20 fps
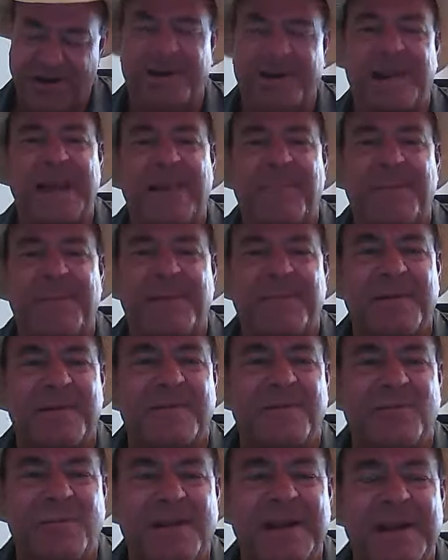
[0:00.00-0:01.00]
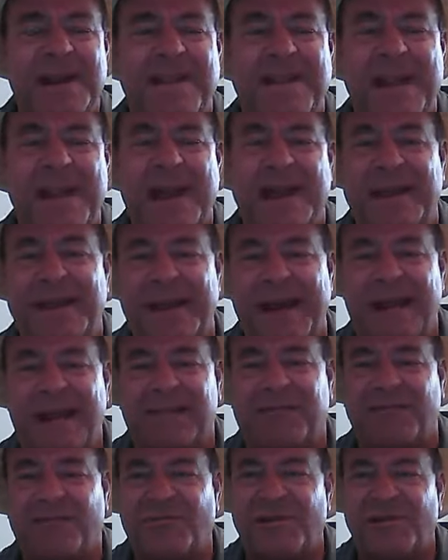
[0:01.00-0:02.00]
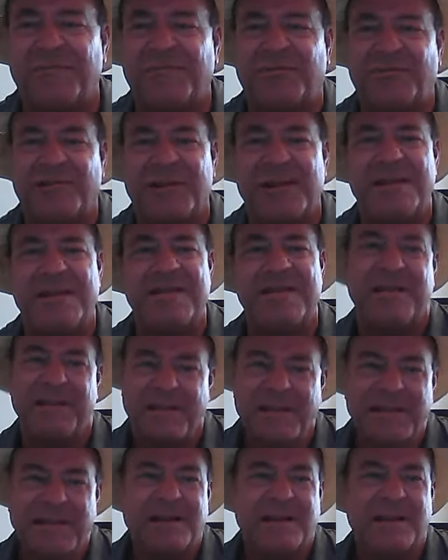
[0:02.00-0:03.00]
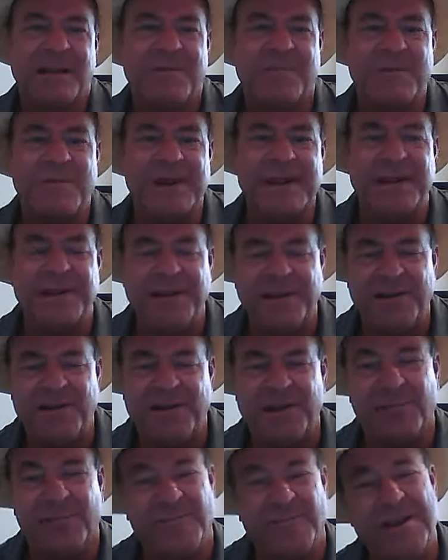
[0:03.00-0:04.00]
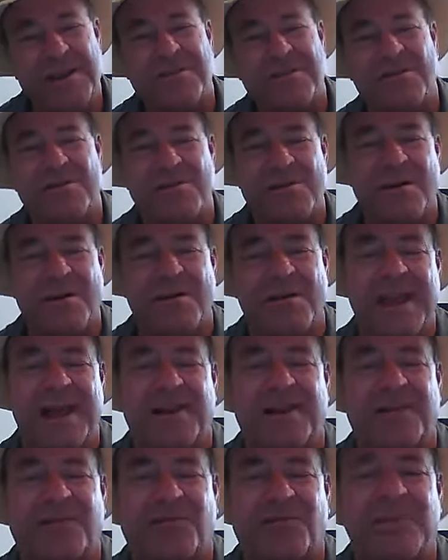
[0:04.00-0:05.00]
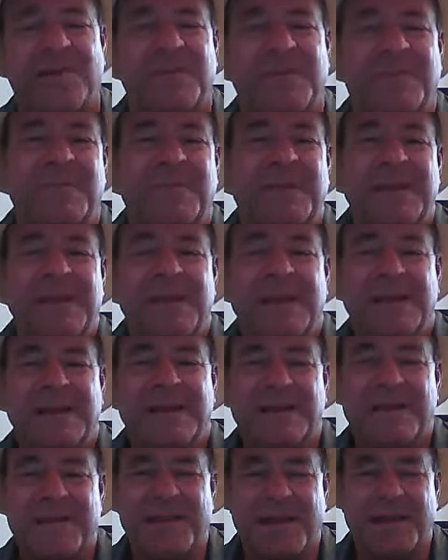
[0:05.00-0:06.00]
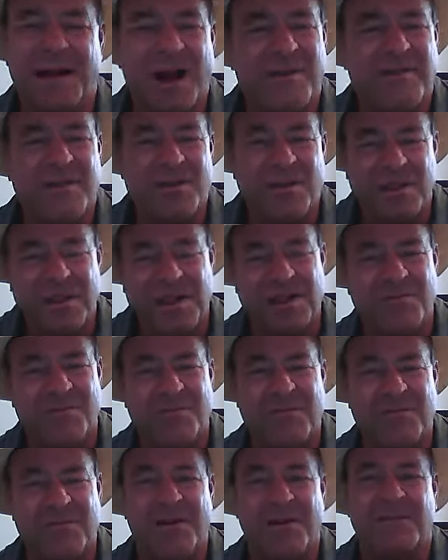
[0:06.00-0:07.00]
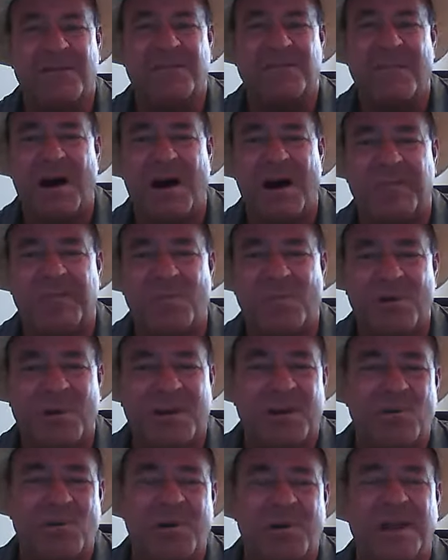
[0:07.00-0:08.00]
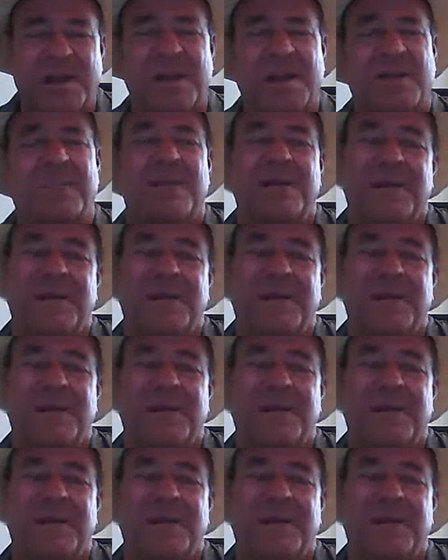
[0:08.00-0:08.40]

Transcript: unhappy, but we decided not to trim trees because we need to do a little research on how to trim them. Because uh, obviously you don't start at the bottom and work your way up.